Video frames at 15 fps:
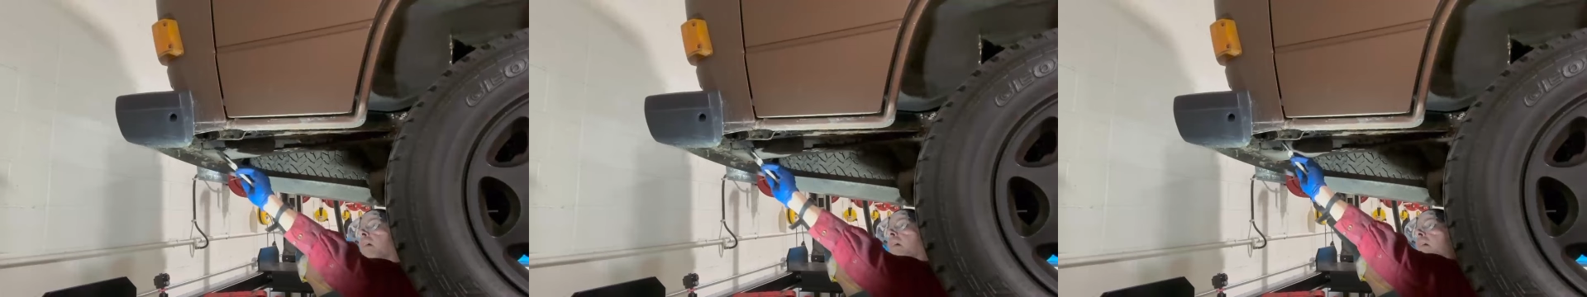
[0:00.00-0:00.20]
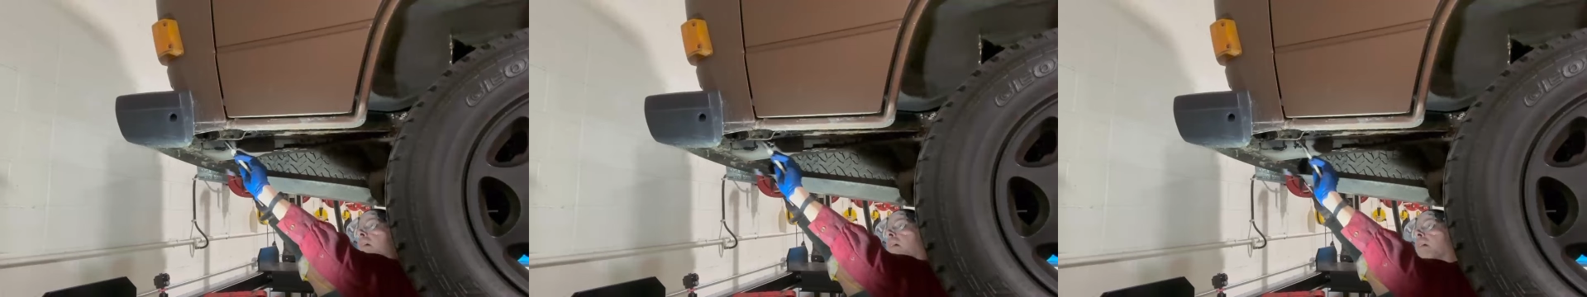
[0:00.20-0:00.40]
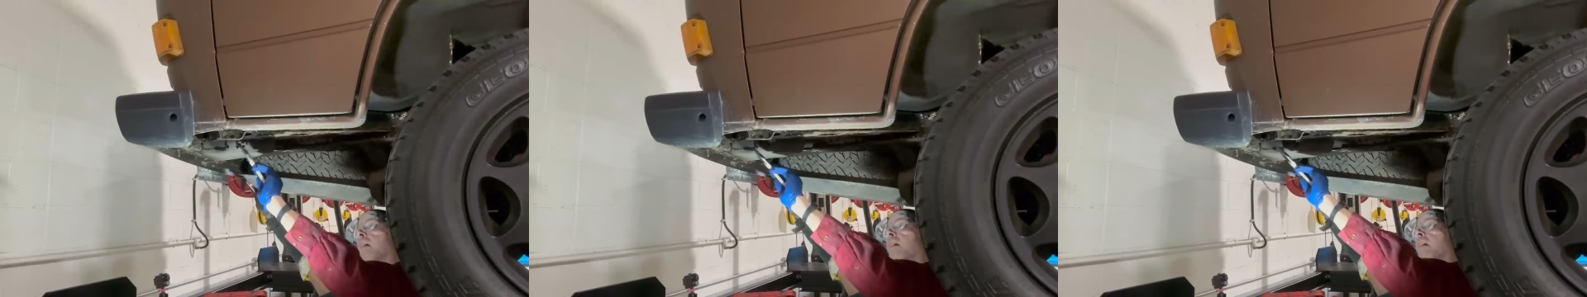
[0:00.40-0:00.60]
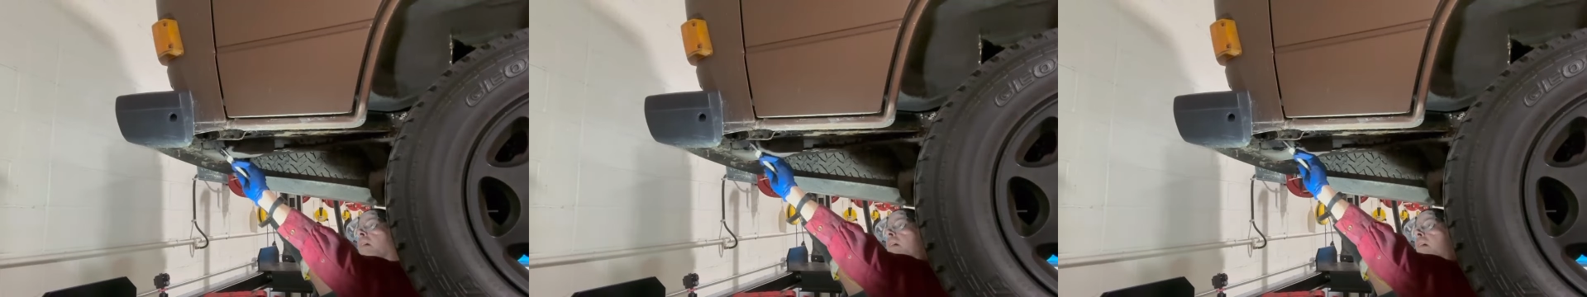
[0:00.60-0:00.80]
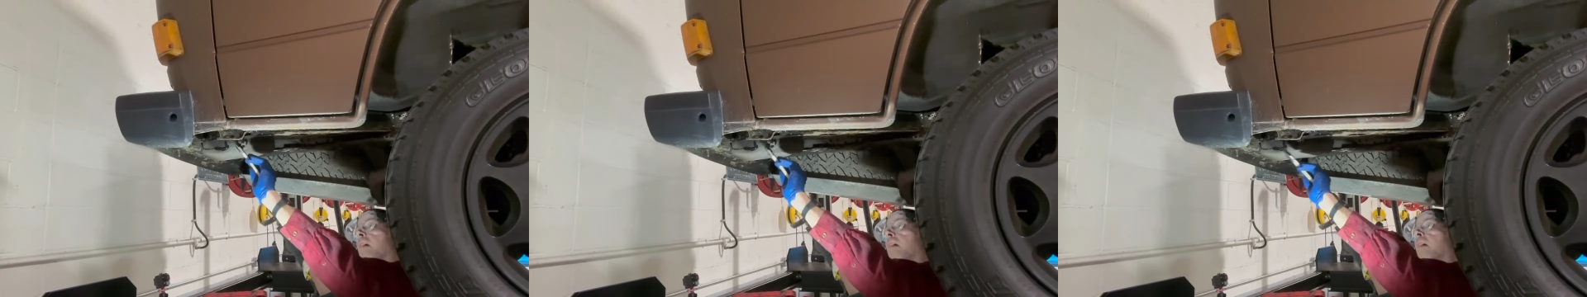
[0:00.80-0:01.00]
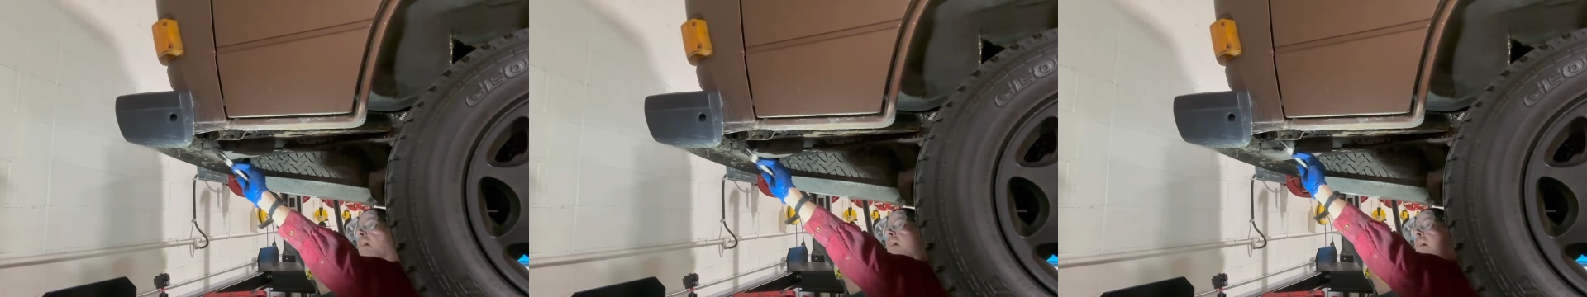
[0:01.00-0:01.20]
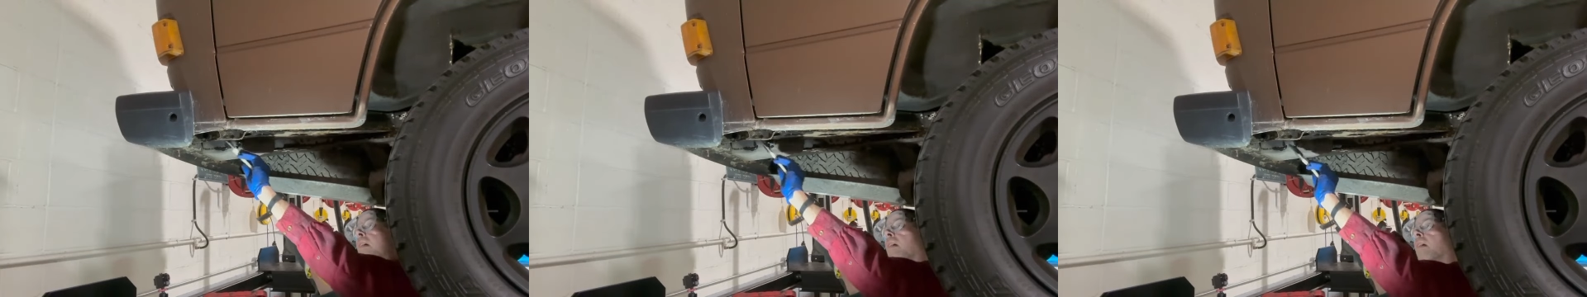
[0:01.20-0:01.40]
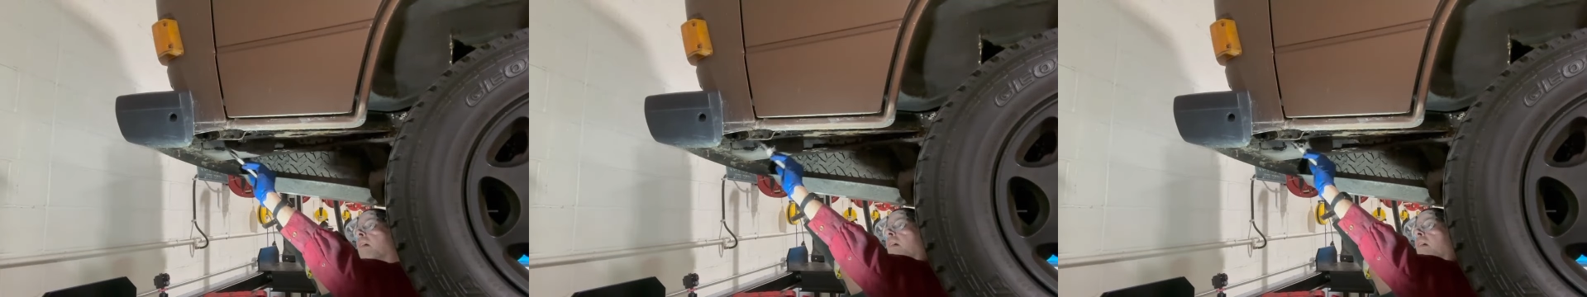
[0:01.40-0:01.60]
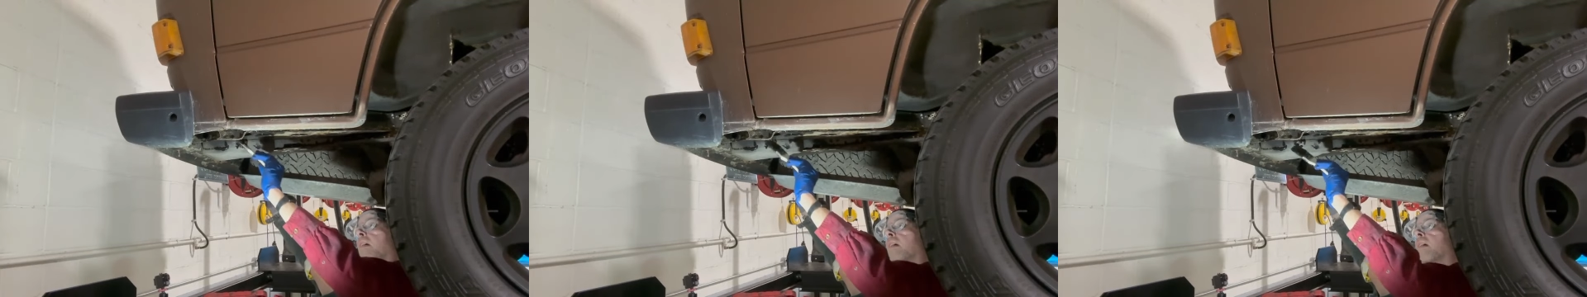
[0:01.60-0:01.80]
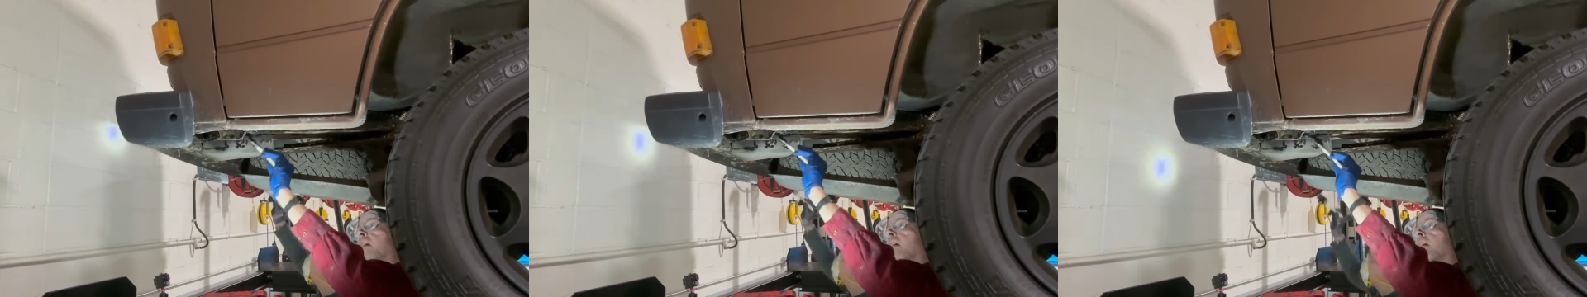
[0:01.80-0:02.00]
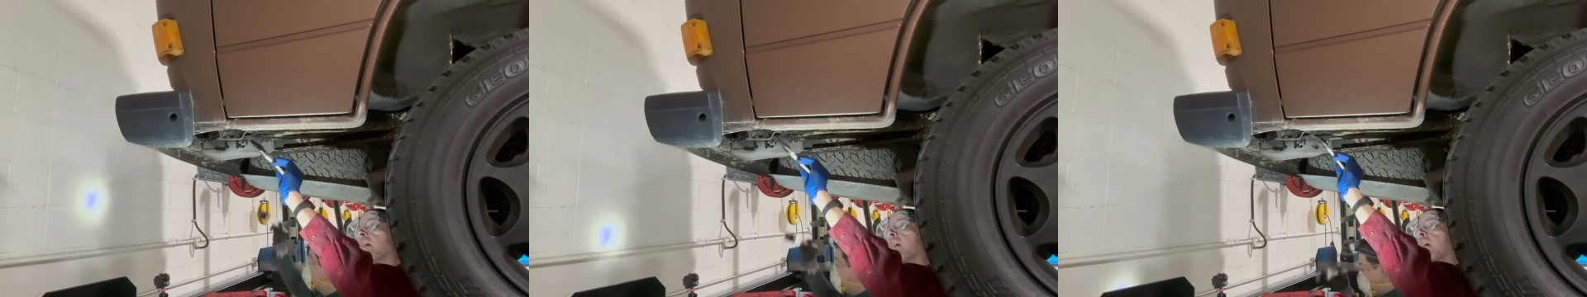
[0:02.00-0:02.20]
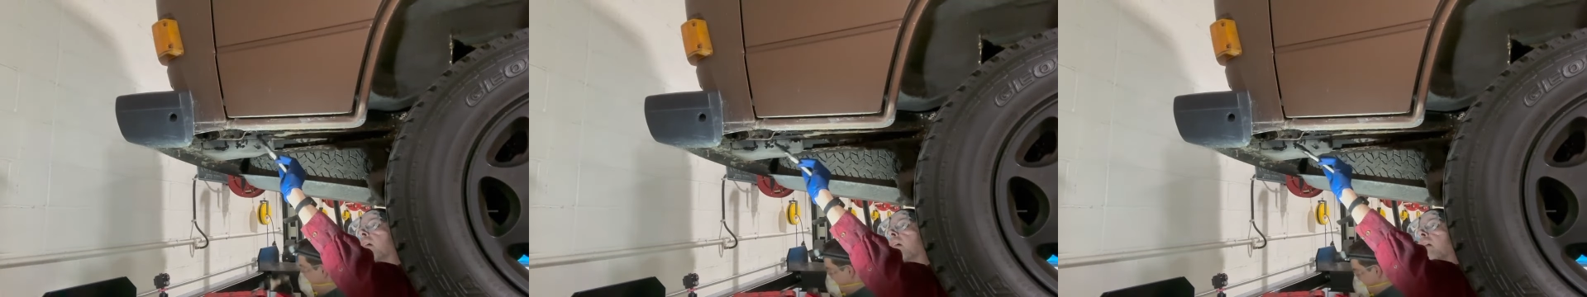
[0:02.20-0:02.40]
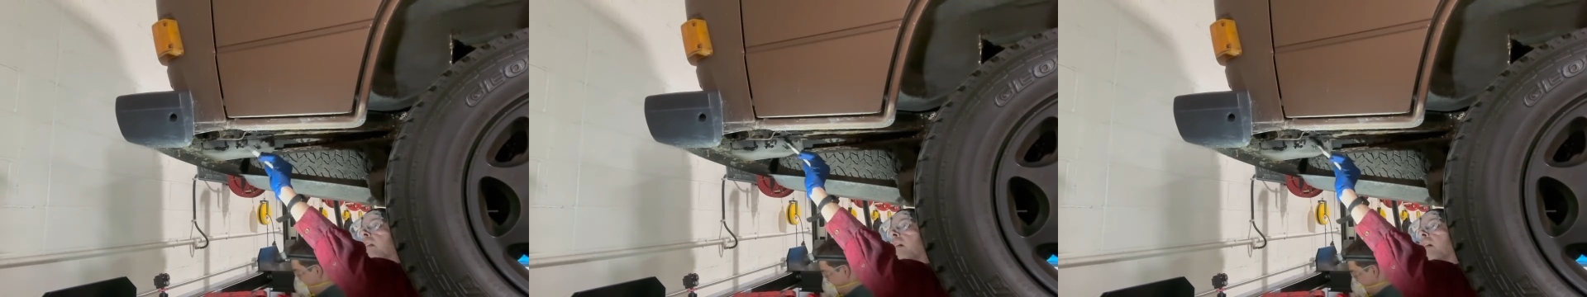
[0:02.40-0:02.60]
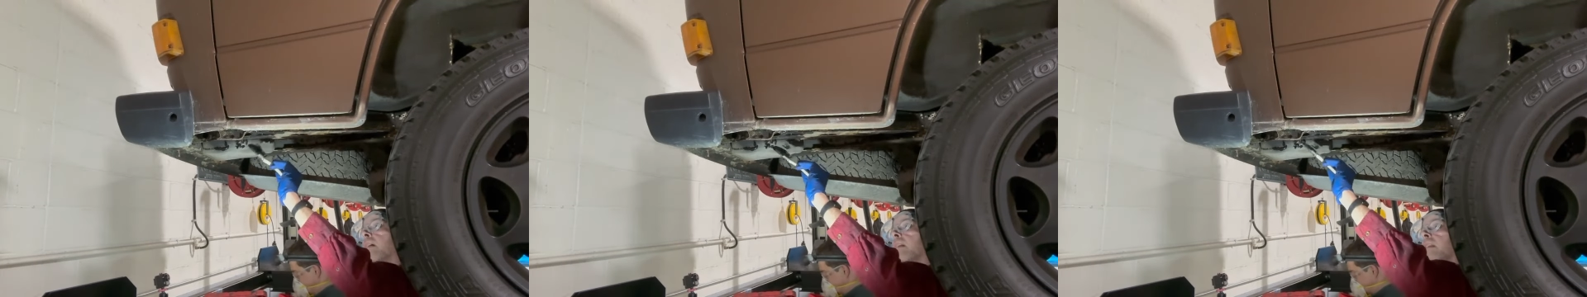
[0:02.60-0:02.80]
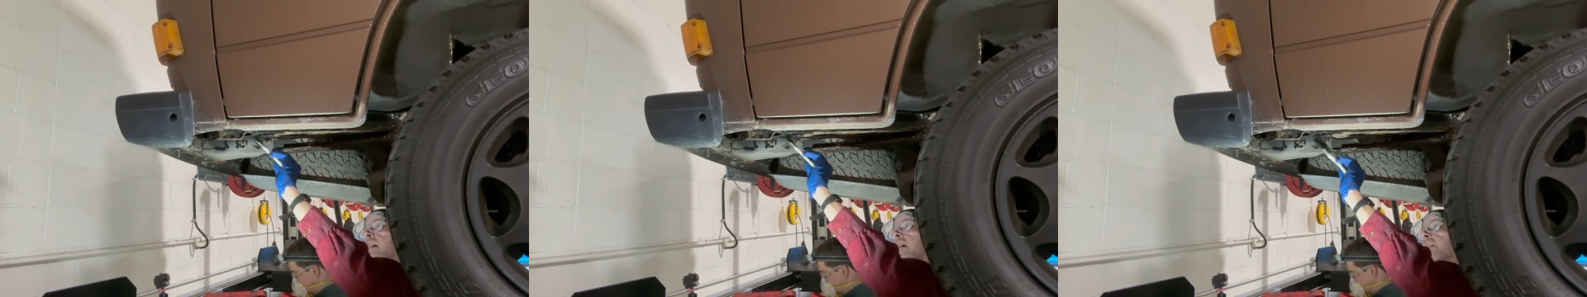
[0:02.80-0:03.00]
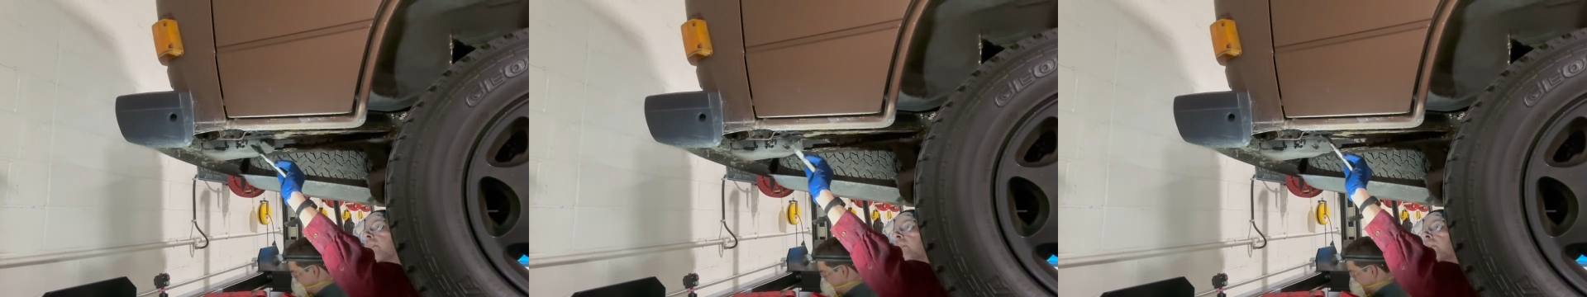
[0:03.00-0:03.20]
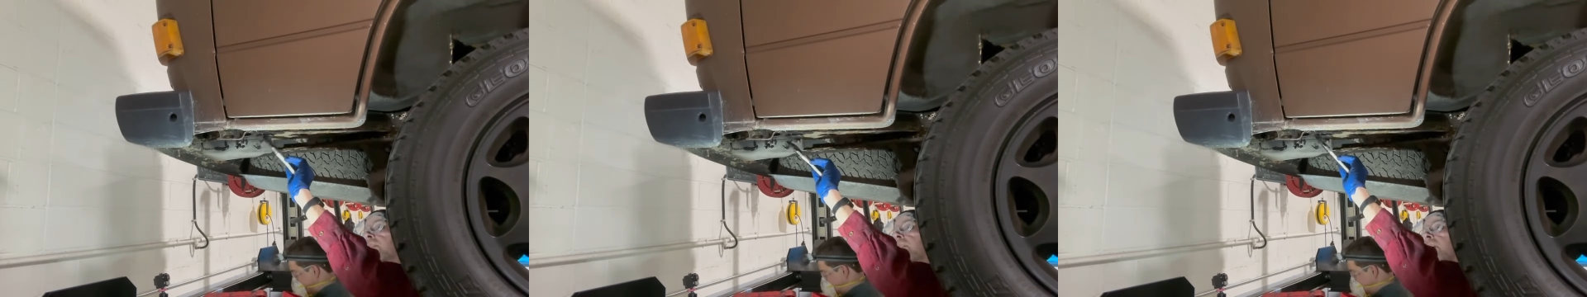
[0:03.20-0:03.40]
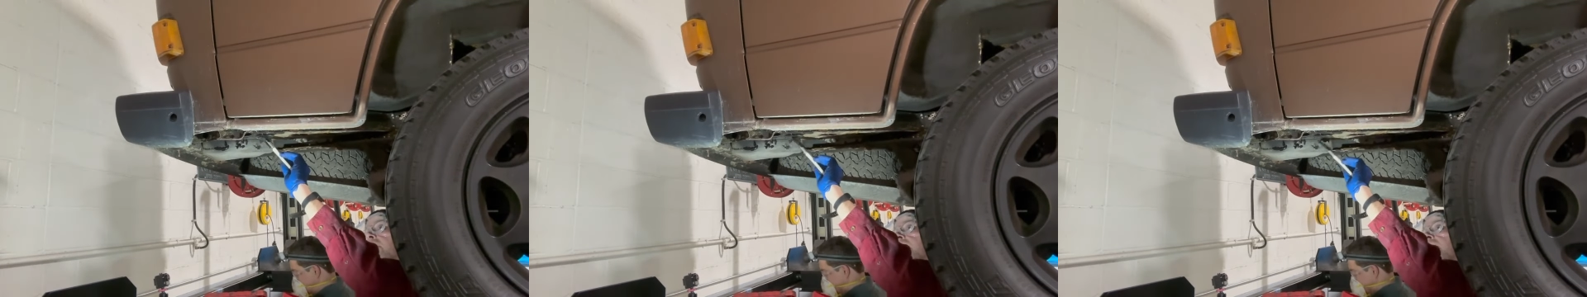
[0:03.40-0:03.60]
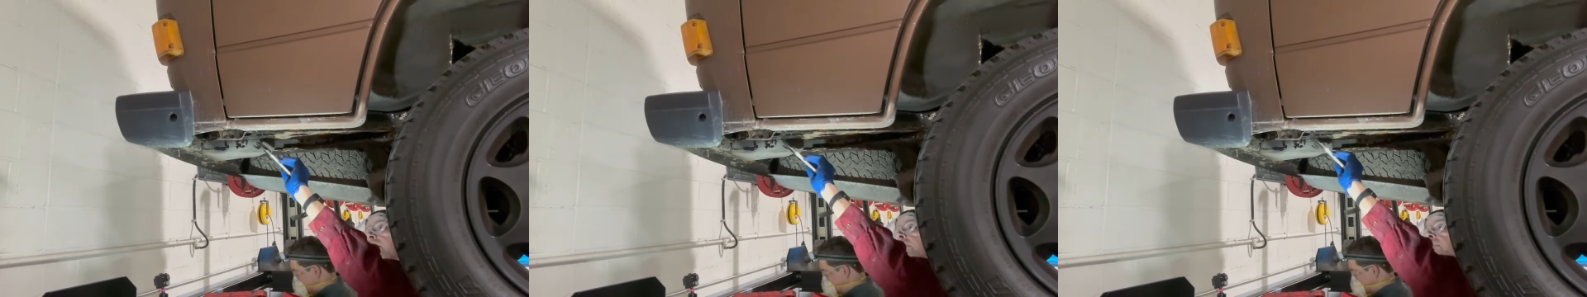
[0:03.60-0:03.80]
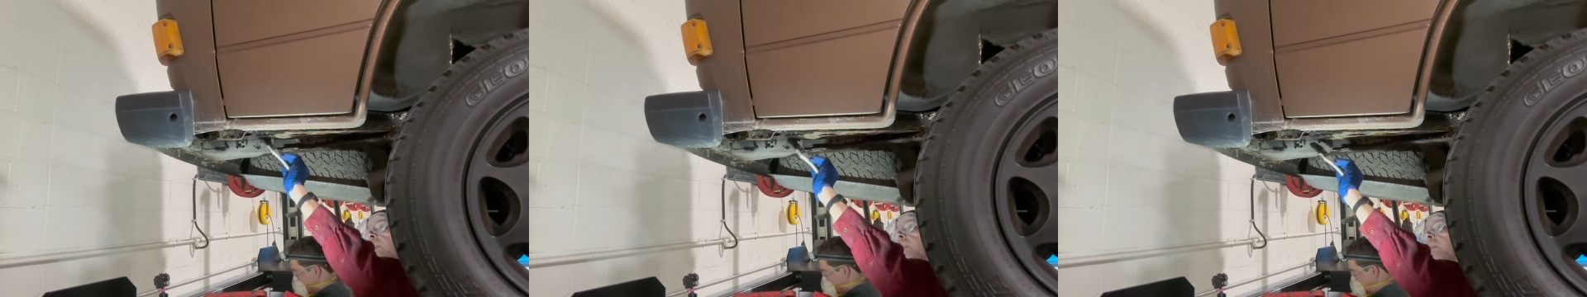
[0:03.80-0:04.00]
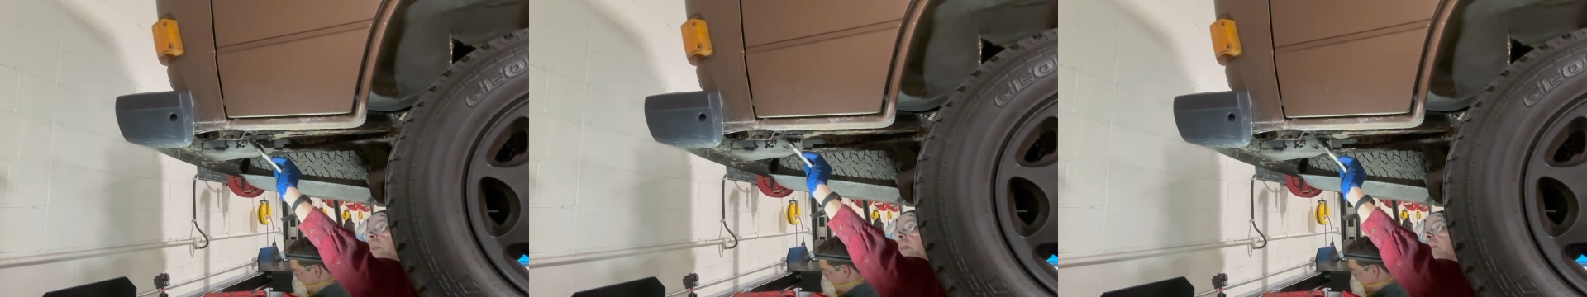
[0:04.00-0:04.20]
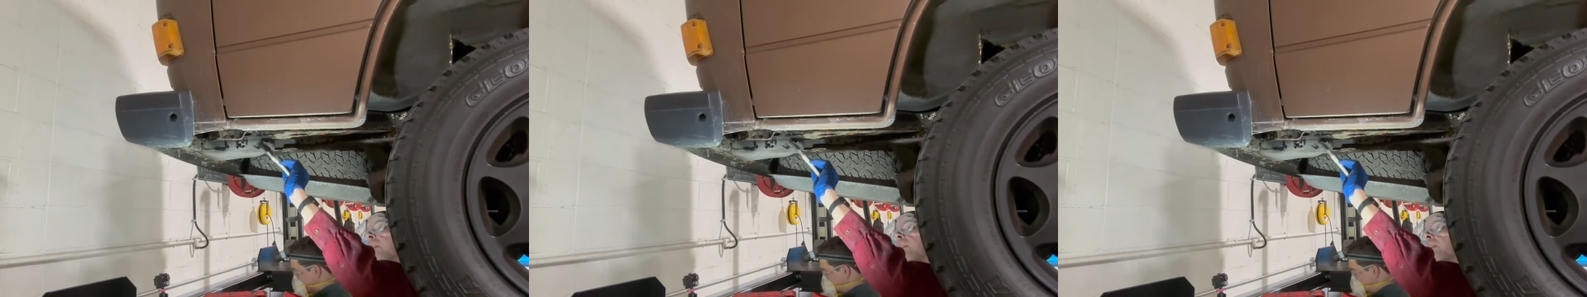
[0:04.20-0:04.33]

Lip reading: (no speaker visible)